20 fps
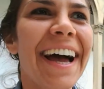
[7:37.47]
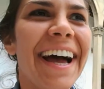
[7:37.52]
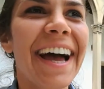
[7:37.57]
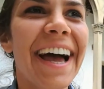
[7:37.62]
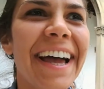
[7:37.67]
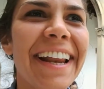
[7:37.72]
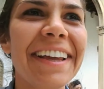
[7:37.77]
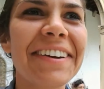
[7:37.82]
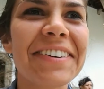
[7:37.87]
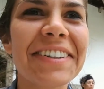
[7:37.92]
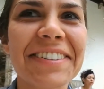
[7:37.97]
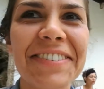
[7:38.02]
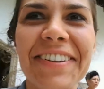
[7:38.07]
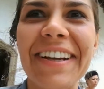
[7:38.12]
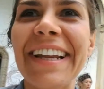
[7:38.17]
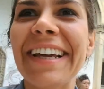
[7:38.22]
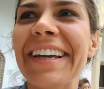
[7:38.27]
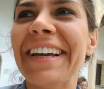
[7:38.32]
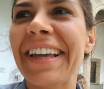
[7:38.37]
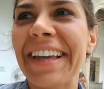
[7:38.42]
And he was
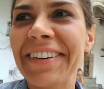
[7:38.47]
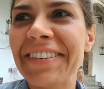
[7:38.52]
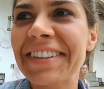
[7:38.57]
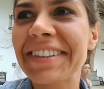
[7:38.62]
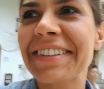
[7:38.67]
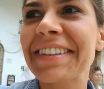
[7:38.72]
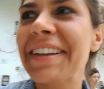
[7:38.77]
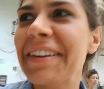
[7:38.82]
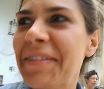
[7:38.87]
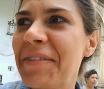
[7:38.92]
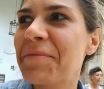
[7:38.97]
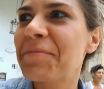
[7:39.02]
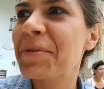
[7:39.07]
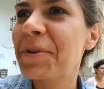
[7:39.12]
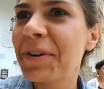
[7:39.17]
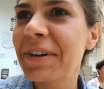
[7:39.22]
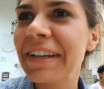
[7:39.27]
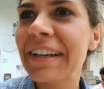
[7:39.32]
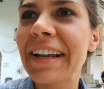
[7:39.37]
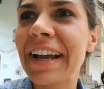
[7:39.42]

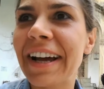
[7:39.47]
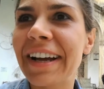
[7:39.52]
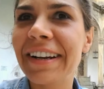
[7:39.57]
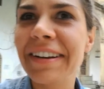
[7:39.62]
borderline